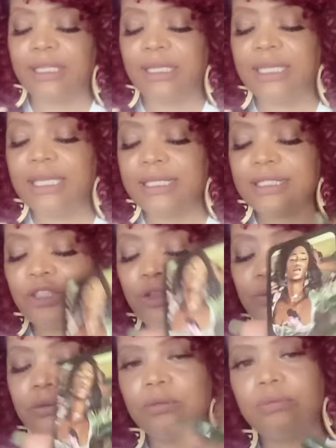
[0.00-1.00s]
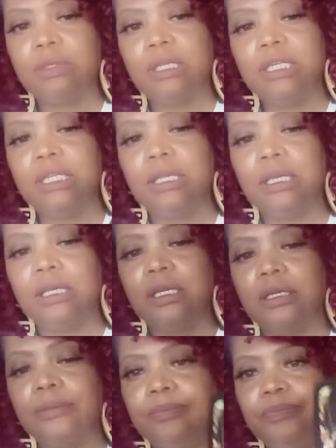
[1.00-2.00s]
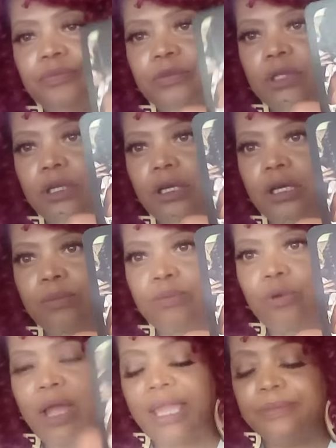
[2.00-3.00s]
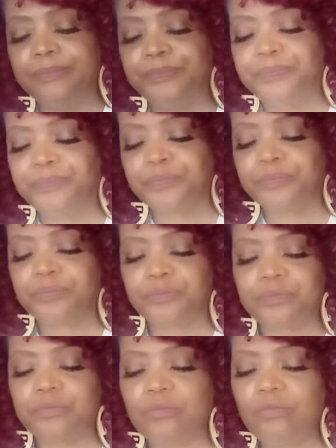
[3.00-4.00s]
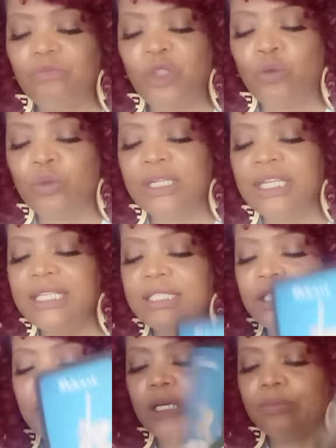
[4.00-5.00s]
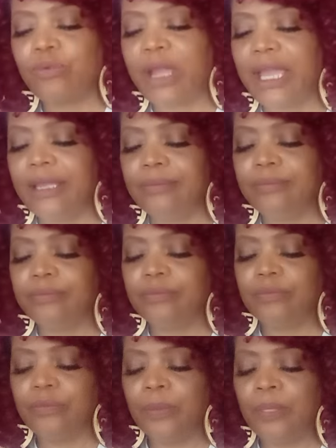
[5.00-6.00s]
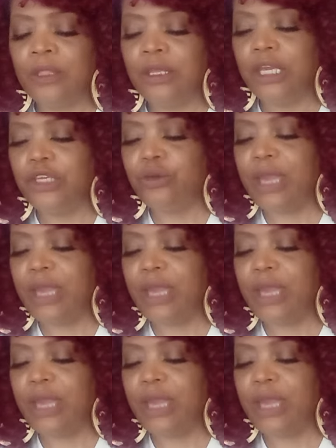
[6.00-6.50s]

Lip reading: cleanse in the upright, release in the upright. And you